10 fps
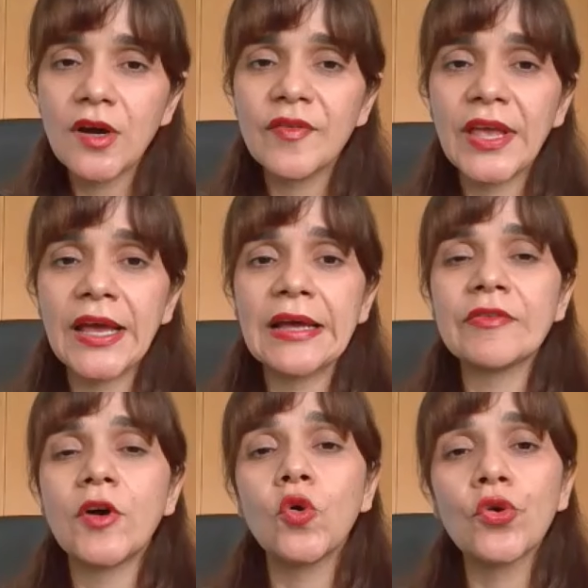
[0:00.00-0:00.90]
we have
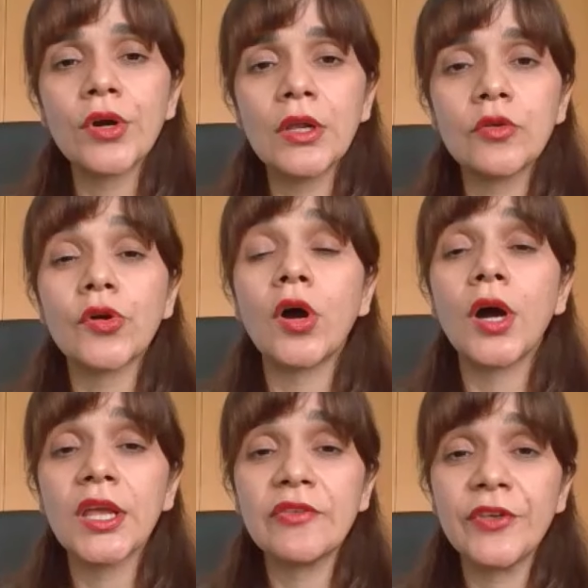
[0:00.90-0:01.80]
oral or
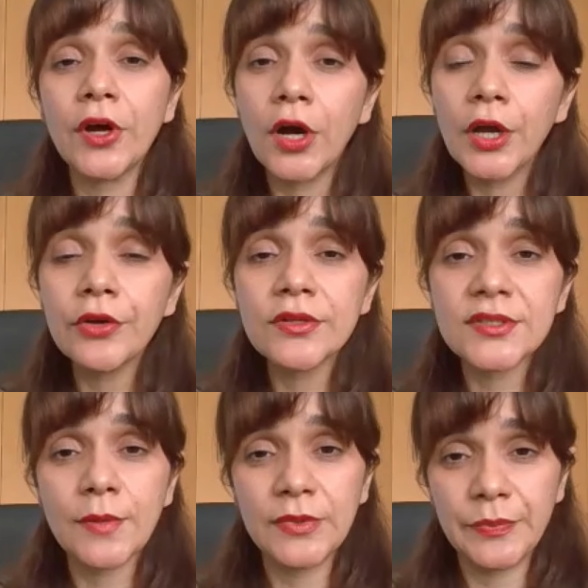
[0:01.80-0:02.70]
IV iron
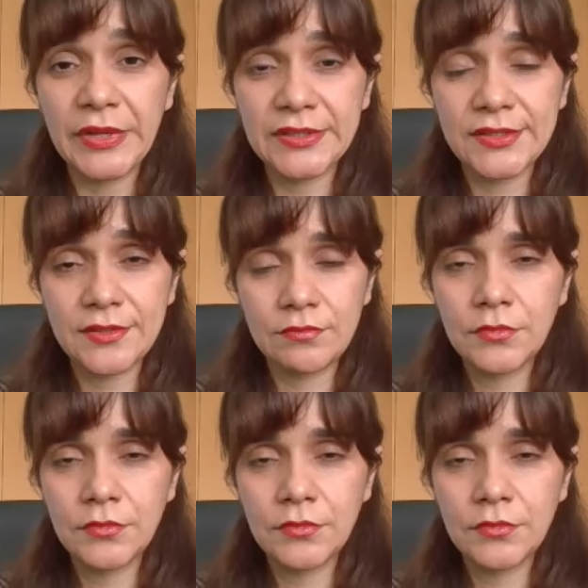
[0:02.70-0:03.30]
supplements